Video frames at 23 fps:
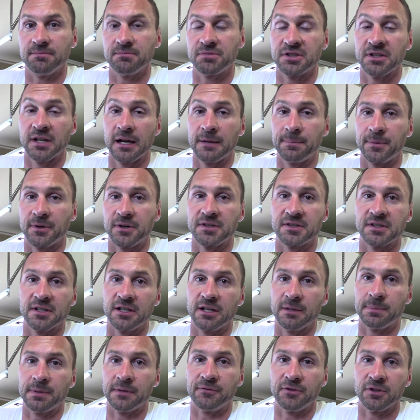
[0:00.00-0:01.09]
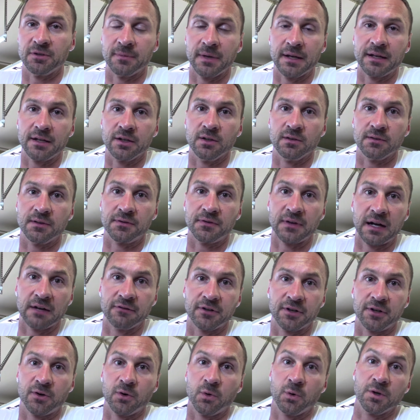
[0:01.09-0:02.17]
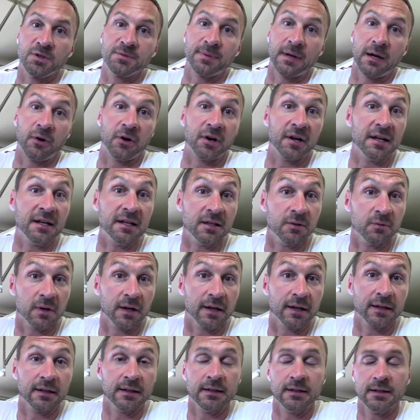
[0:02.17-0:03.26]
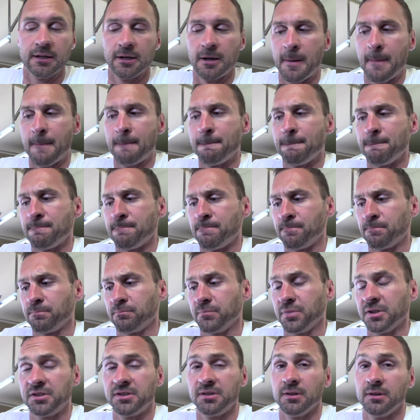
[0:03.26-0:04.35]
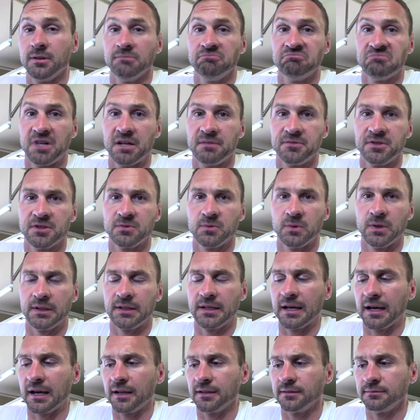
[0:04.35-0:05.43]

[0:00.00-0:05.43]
Sniper setup if you're making over 500 horsepower anyway. But you know, I'm just one guy.